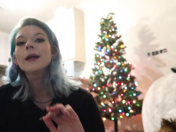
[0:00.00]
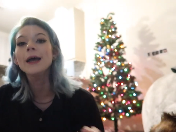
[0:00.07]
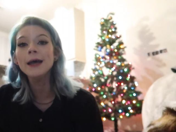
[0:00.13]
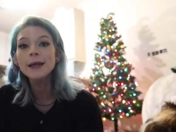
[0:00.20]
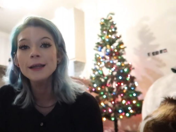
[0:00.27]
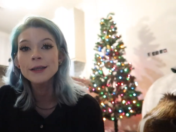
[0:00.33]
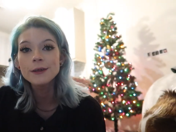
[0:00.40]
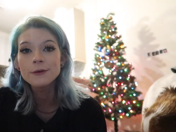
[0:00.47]

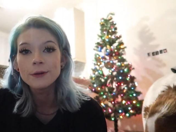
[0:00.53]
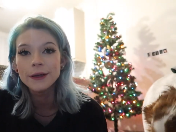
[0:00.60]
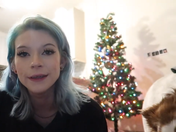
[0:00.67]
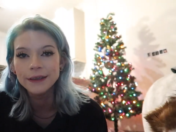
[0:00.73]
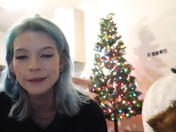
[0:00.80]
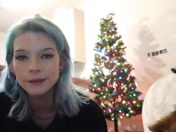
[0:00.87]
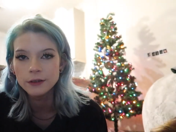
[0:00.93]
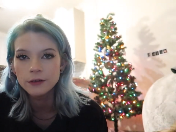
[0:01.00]

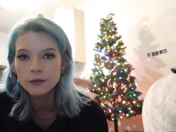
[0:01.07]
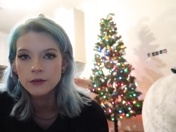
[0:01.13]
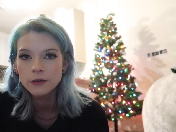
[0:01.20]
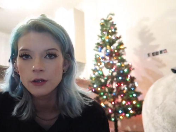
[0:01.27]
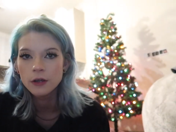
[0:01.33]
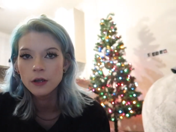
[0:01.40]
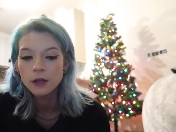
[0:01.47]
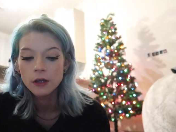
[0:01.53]

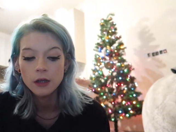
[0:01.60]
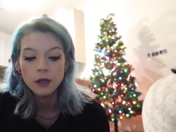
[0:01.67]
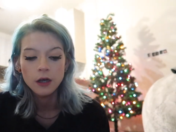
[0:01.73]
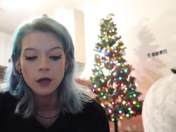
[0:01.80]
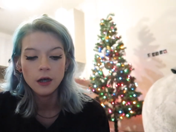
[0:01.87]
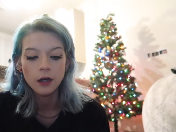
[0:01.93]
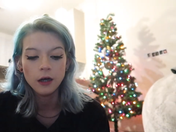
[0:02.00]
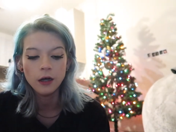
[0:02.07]
Anyways,
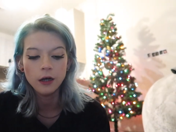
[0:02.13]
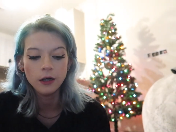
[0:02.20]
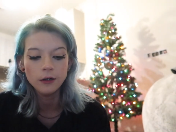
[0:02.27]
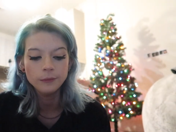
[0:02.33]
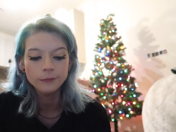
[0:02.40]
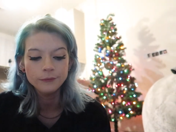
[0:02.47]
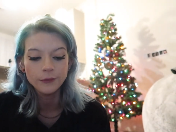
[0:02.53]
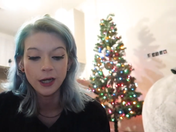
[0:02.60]

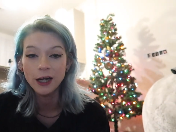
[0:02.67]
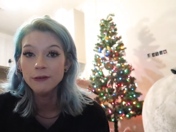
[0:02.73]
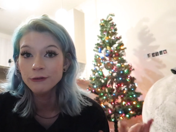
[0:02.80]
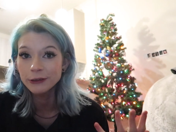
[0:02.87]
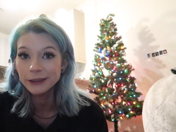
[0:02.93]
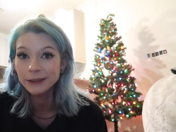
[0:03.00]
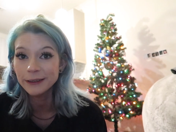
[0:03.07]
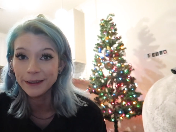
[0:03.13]
I've
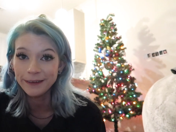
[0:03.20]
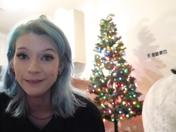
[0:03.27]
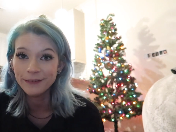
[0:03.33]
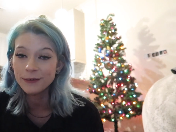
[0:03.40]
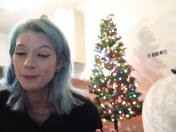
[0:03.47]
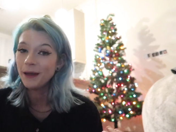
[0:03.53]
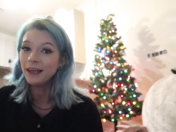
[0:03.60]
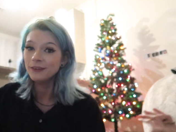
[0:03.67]
really liked
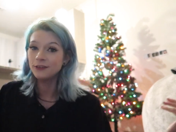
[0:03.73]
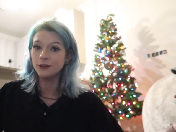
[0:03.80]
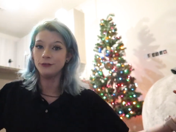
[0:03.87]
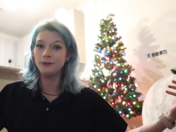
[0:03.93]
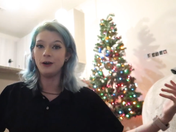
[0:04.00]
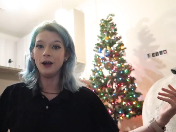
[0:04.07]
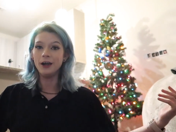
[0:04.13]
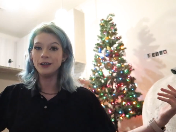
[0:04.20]
this bag
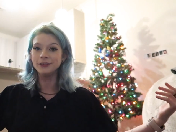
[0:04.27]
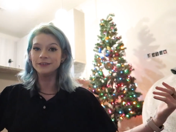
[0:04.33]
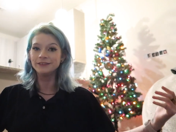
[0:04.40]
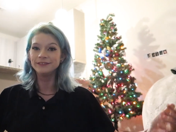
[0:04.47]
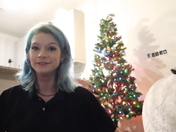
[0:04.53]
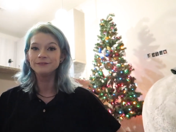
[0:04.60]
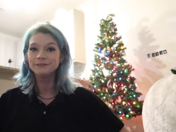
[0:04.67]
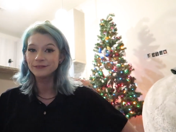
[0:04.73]
so far.
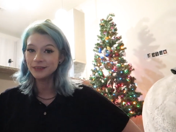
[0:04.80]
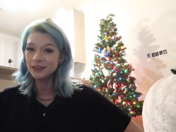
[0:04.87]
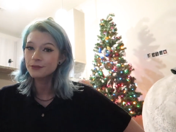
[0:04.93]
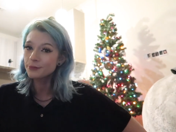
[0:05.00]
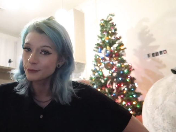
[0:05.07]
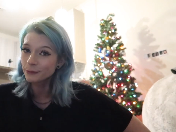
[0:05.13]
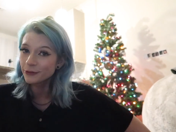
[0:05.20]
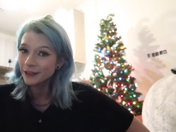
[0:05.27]
It's
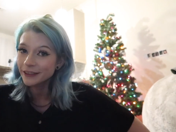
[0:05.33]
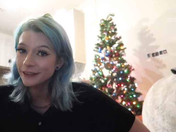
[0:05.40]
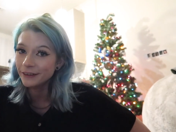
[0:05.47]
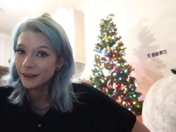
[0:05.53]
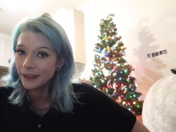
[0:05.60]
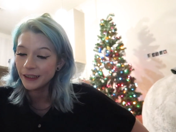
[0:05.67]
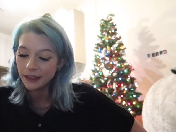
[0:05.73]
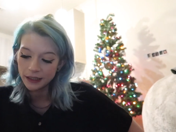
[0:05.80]
been pretty
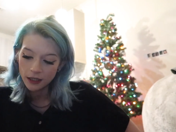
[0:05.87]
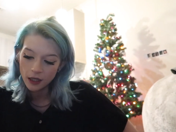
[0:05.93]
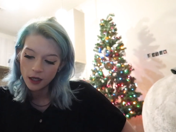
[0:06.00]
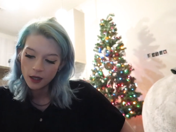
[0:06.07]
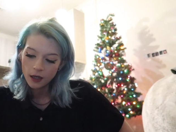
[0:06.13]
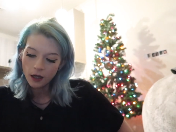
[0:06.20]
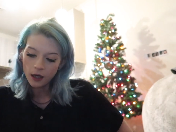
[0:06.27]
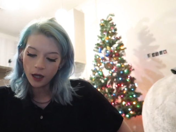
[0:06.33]
great.
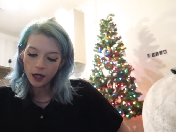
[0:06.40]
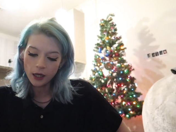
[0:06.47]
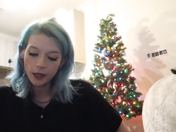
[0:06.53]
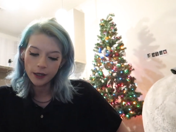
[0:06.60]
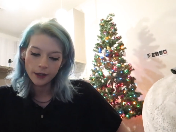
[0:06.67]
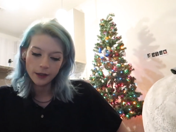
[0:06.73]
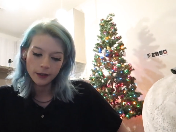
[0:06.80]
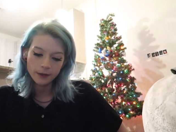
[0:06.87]

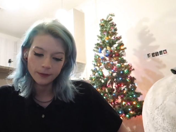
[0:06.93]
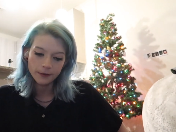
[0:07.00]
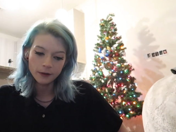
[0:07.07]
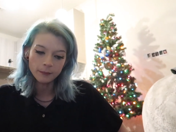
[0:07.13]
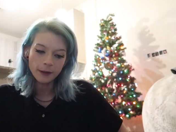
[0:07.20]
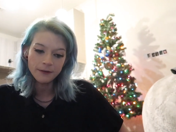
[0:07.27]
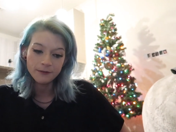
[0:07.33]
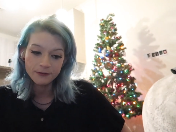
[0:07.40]
I
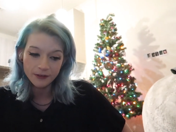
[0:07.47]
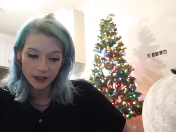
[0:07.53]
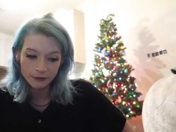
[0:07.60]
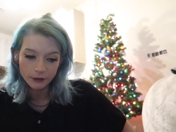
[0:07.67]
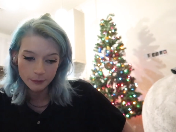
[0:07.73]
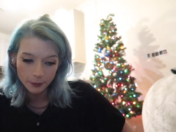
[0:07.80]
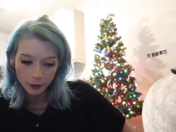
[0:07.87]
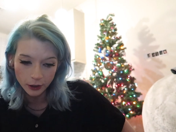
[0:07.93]
think my
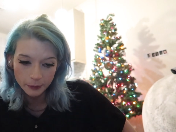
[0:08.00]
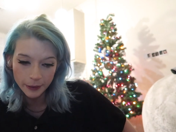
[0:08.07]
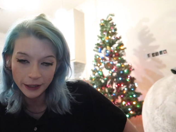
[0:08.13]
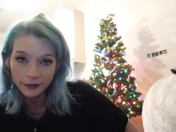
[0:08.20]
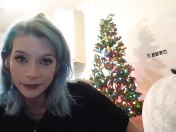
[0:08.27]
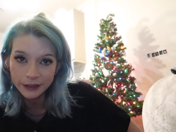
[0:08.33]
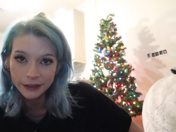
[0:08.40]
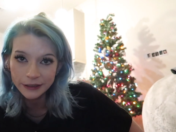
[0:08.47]
favorite part
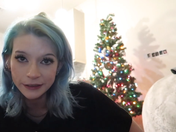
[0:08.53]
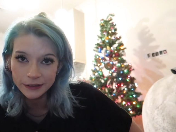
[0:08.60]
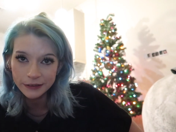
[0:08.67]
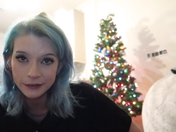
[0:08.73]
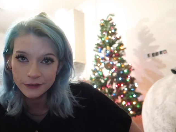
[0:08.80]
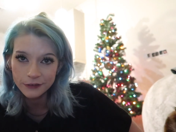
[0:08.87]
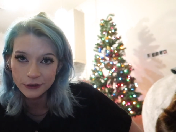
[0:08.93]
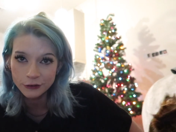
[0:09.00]
about it
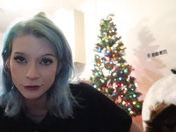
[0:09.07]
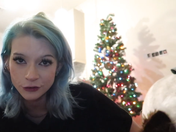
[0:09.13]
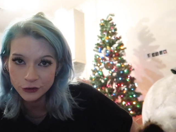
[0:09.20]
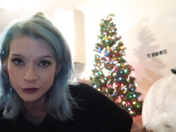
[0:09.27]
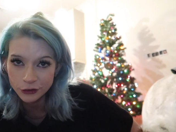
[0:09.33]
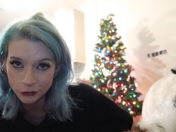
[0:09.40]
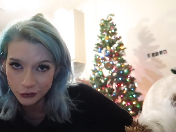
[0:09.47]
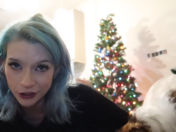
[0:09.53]
is the
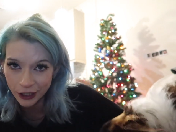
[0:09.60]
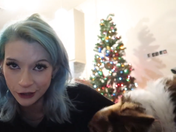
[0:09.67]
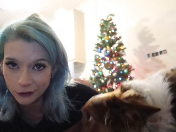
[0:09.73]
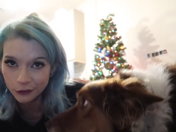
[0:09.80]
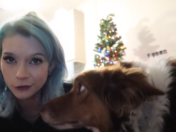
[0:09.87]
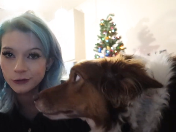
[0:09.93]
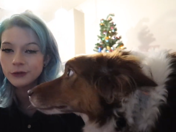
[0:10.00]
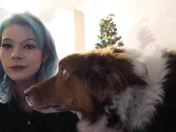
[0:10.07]
shoe
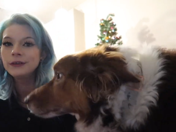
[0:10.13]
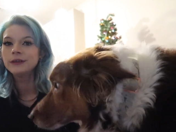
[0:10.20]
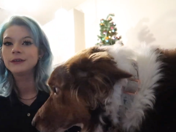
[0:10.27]
tunnel.